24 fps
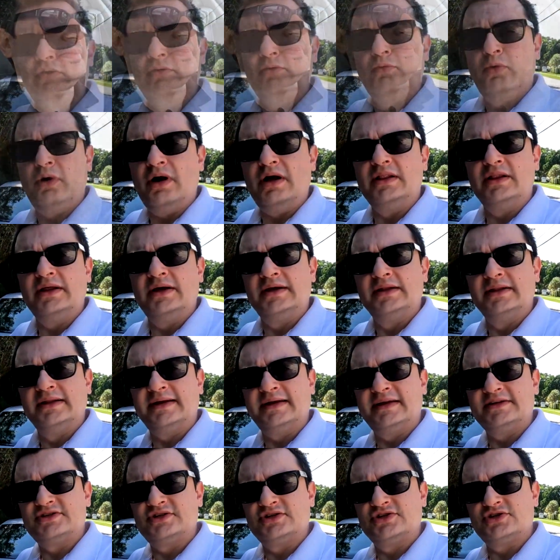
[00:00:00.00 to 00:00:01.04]
Well,
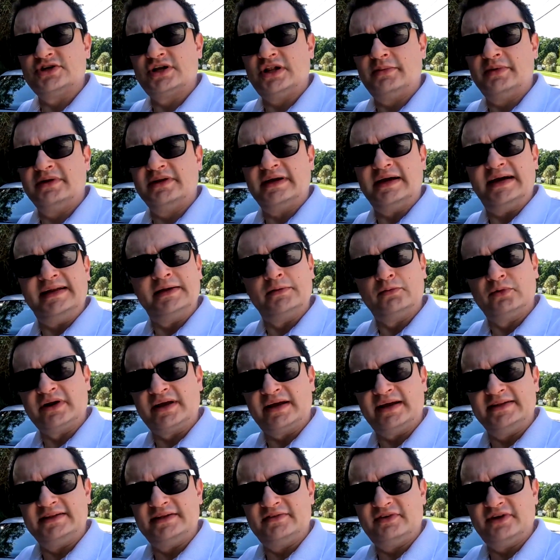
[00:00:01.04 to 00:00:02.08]
ladies and gentlemen, I didn't want
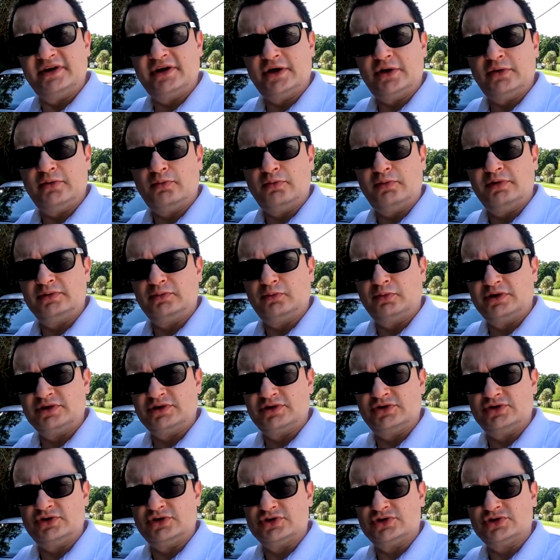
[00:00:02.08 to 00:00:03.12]
to end the video with what
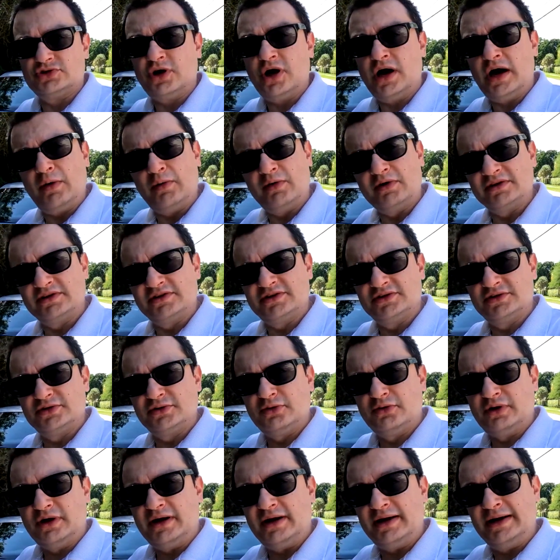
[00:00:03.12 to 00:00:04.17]
you just saw. I wanted to
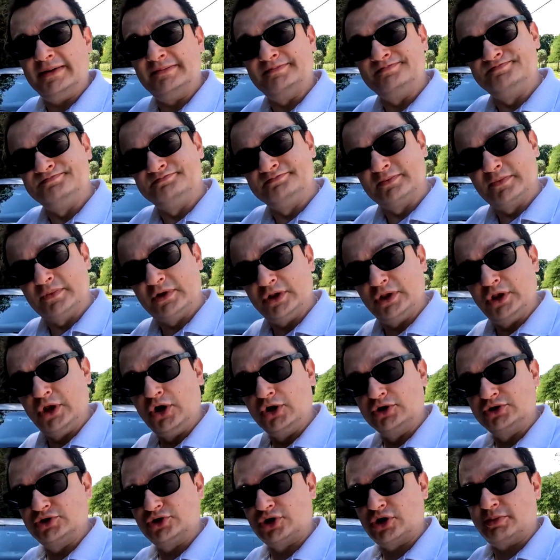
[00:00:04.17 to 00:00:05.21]
do a
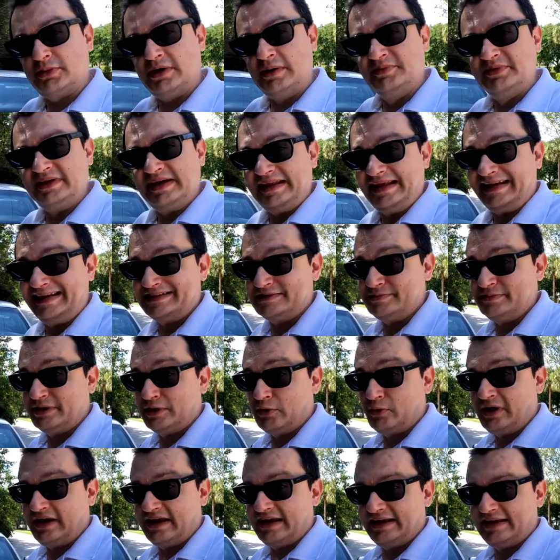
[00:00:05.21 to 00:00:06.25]
long-term update, and it's been
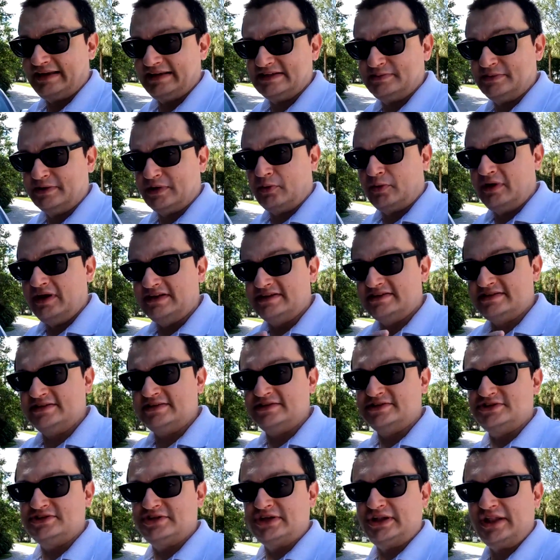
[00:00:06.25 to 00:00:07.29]
a week. It's been a week
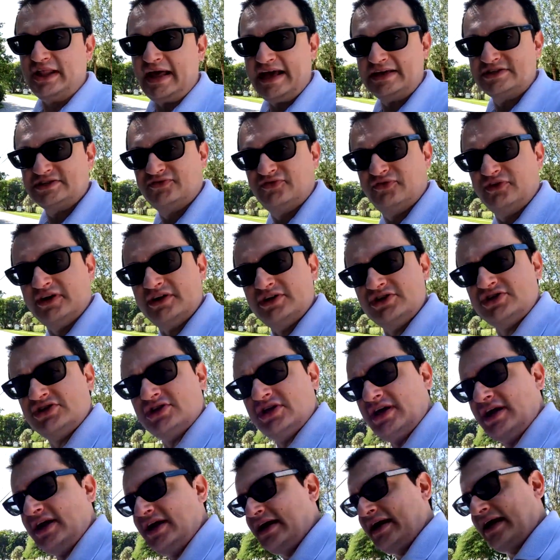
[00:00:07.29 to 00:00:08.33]
since the last footage,
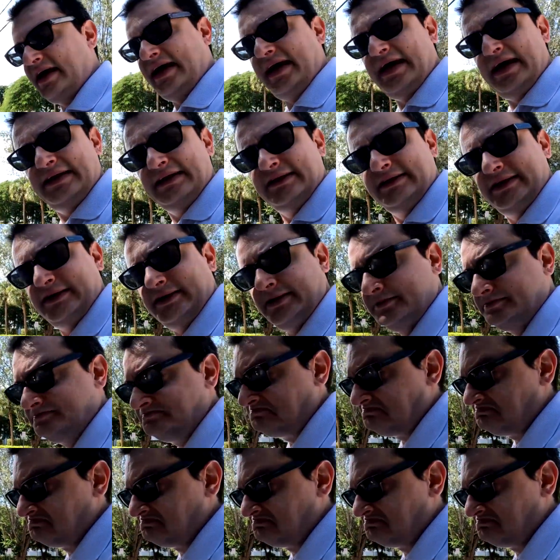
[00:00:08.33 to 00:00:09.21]
and the